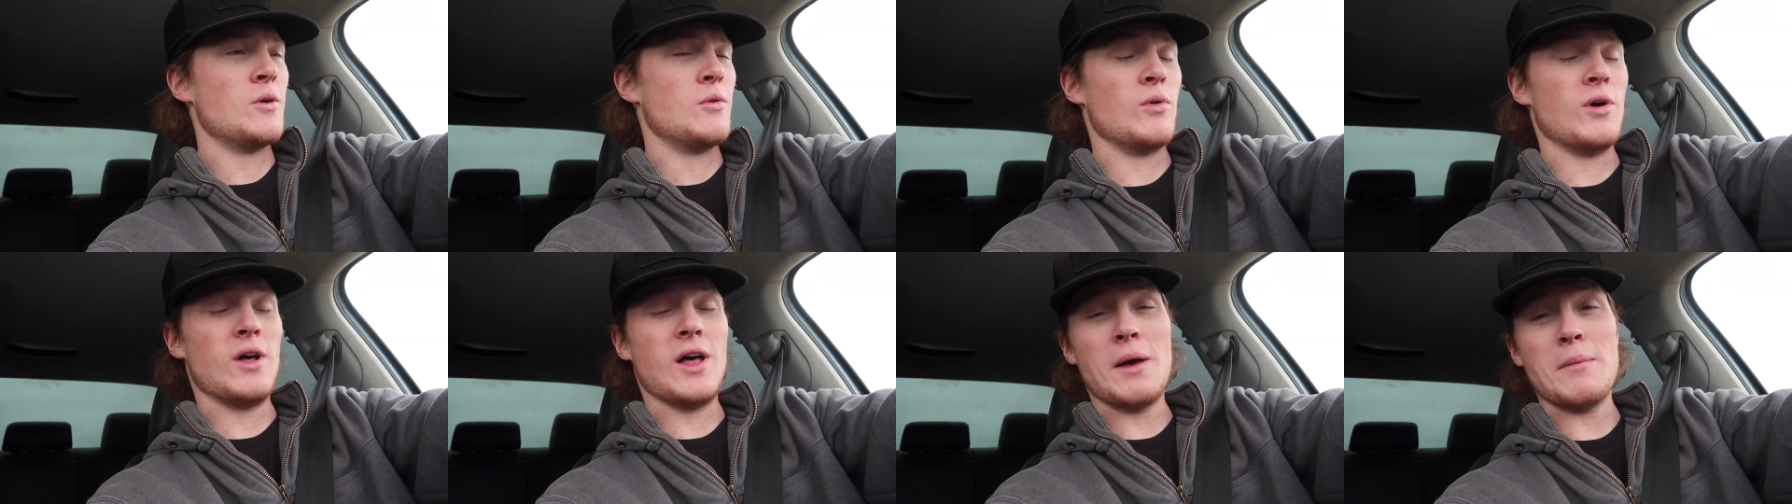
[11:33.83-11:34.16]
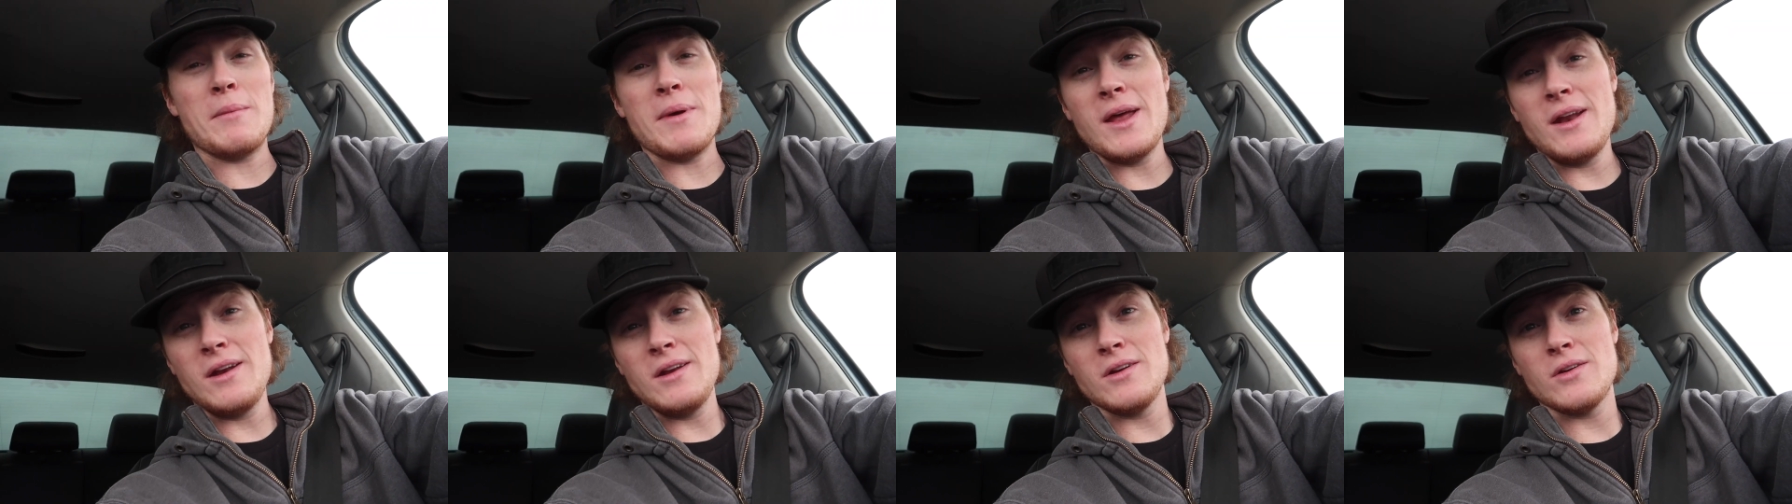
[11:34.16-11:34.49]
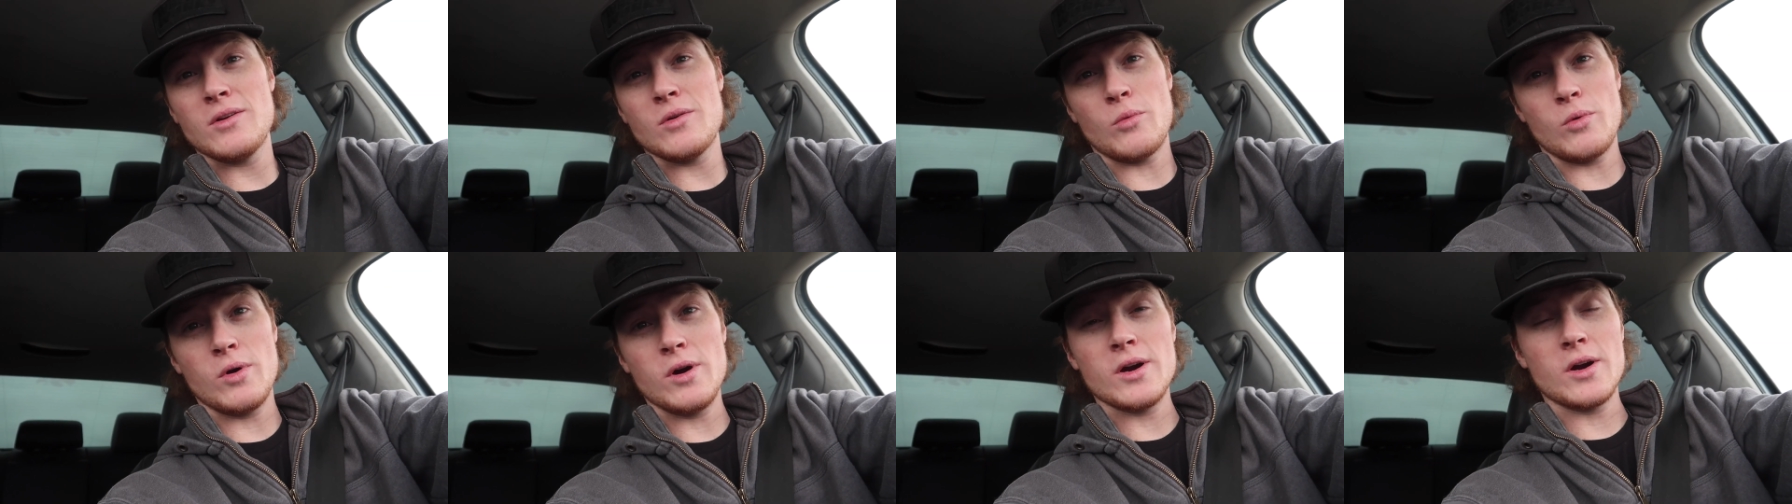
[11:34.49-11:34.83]
Well, I made it
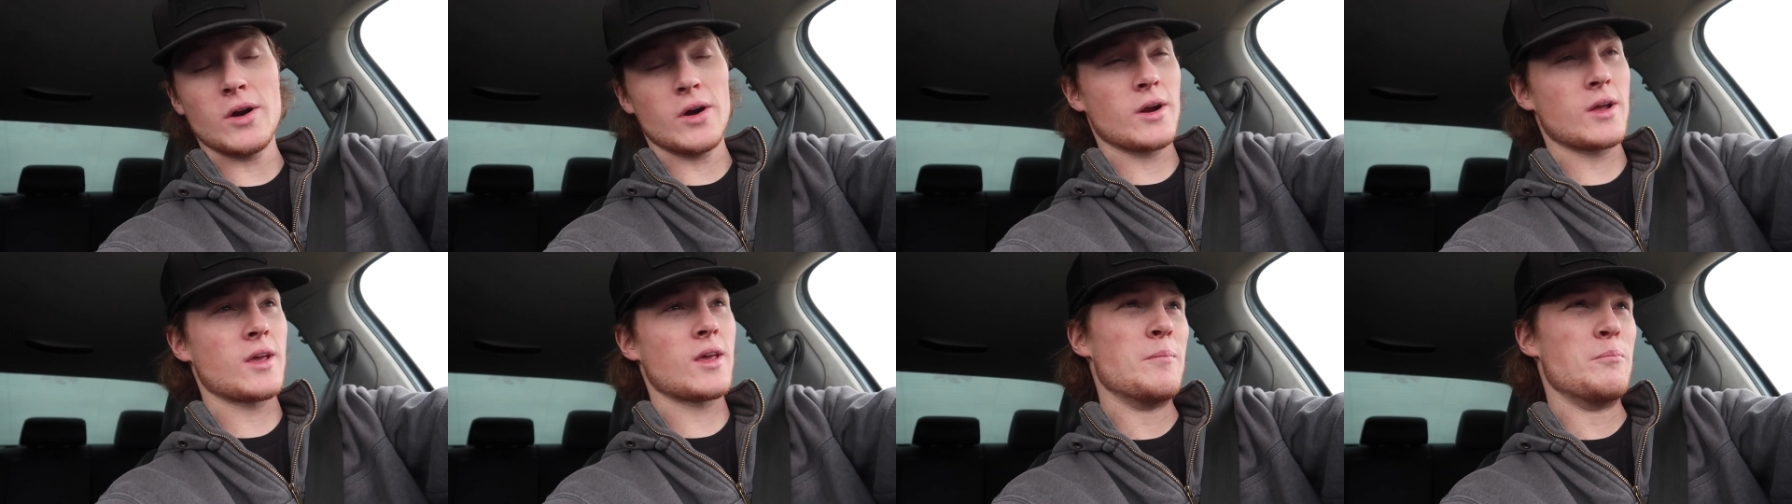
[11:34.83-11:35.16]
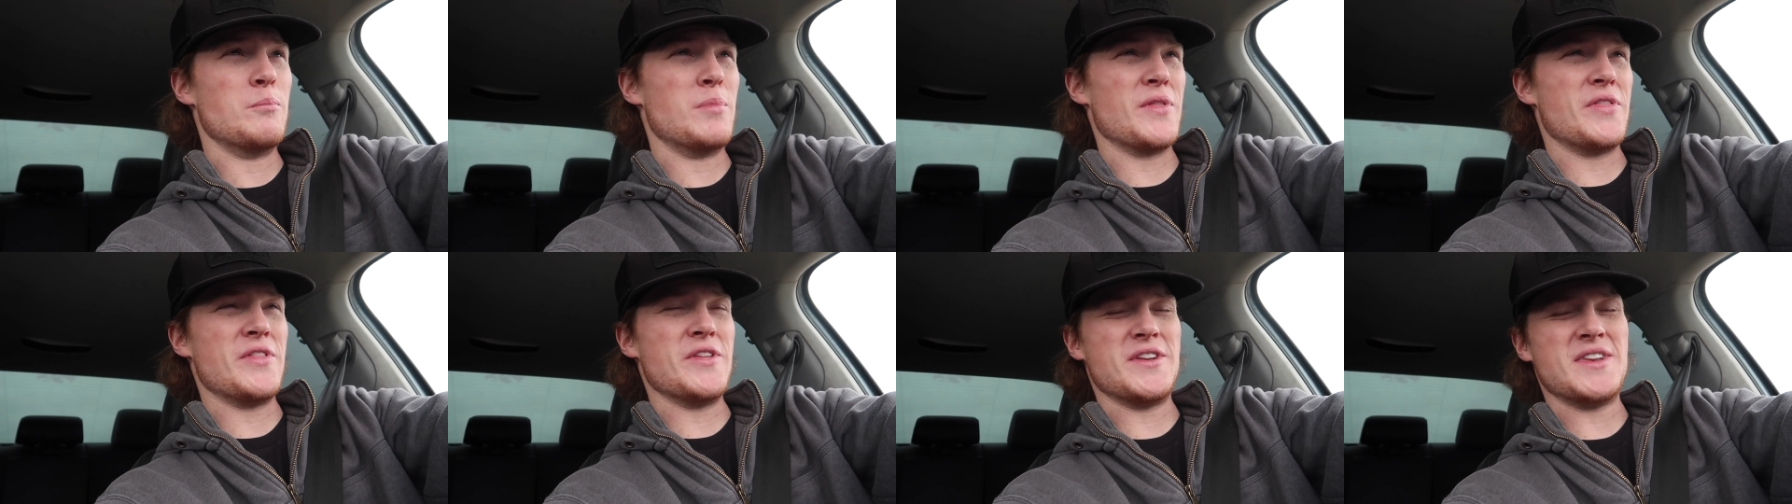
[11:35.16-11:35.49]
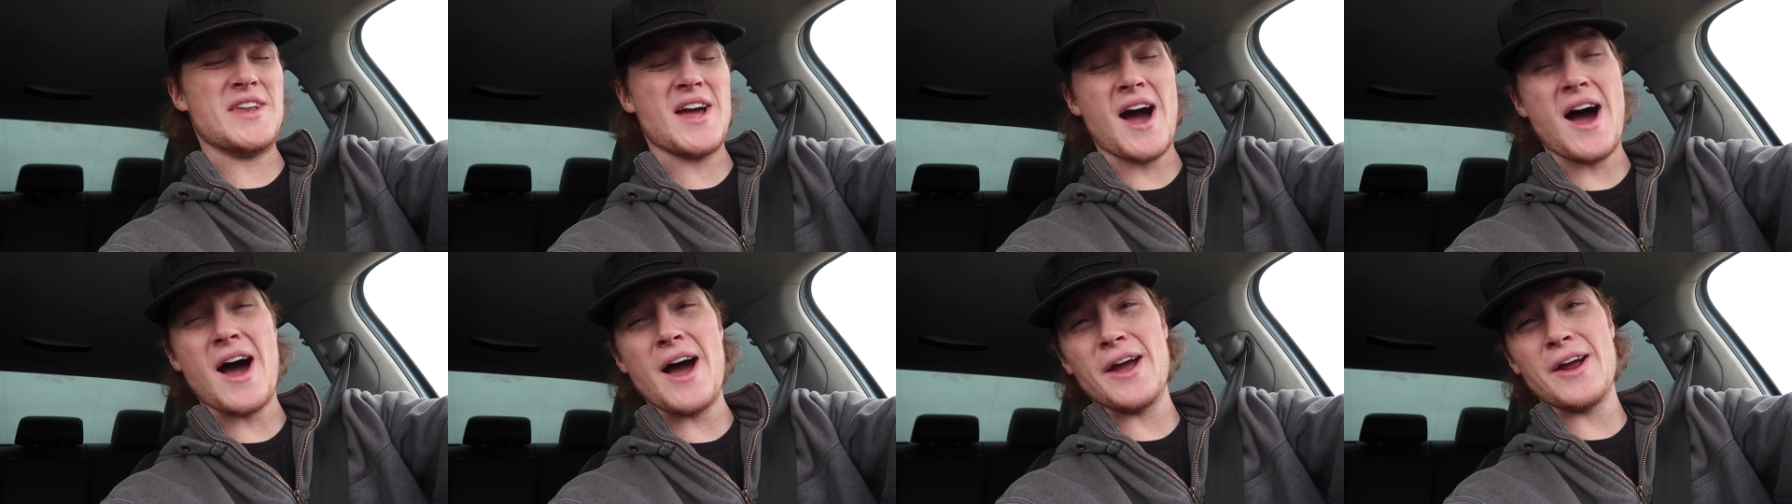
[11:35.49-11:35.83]
into work, but the
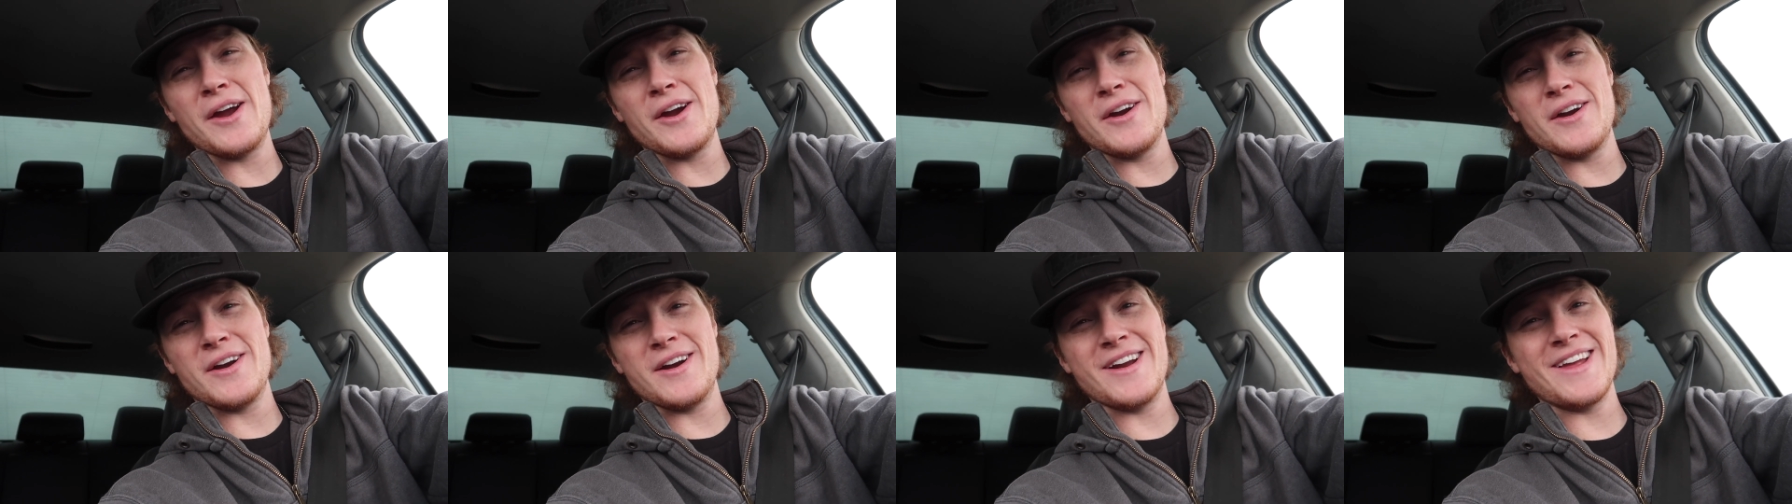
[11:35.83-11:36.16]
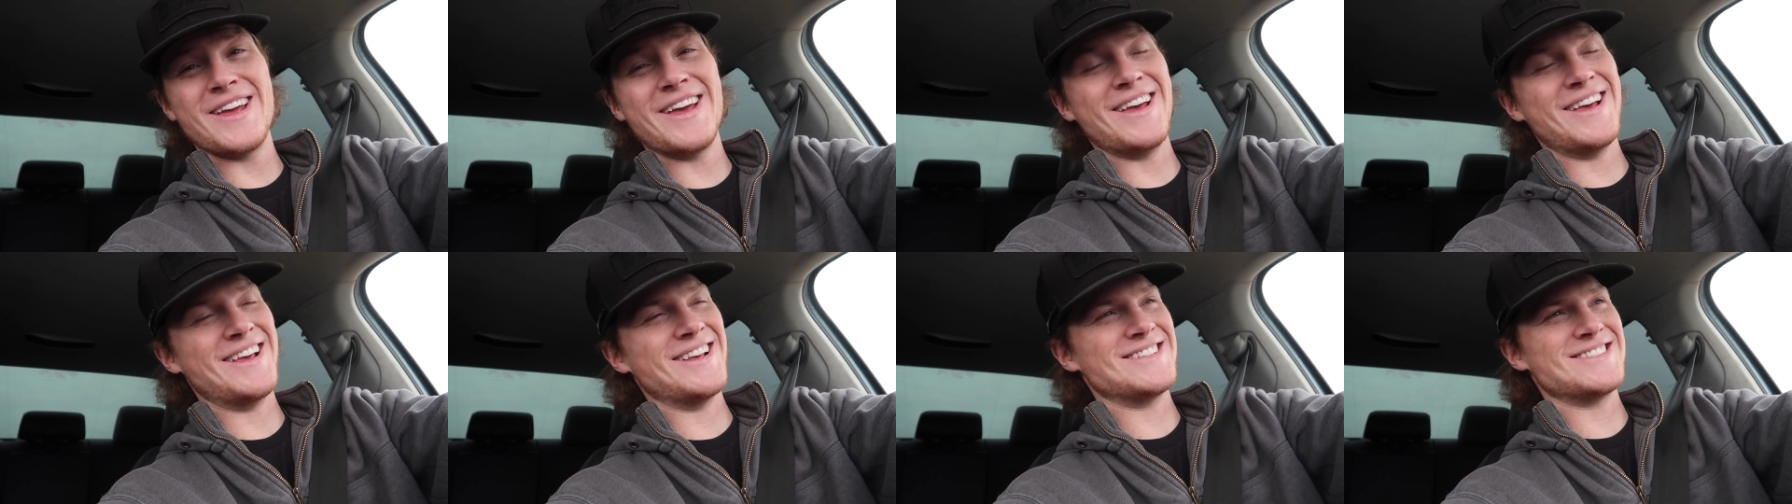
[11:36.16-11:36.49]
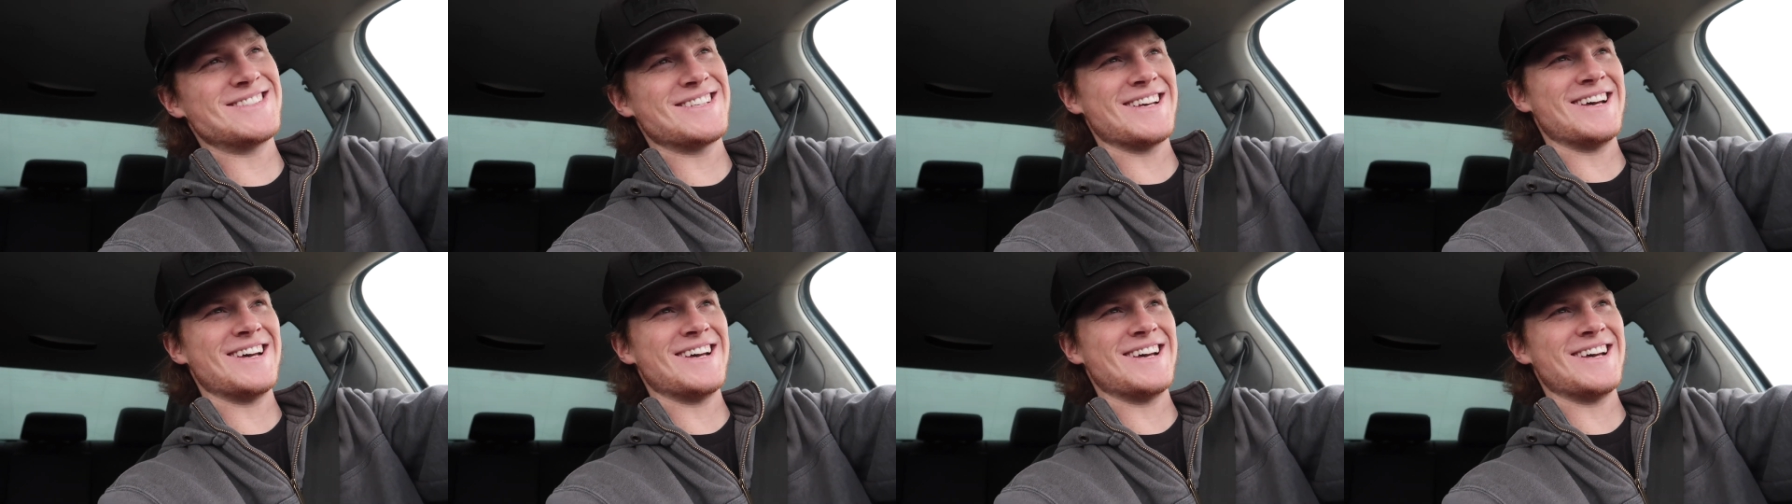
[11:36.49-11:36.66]
tire is,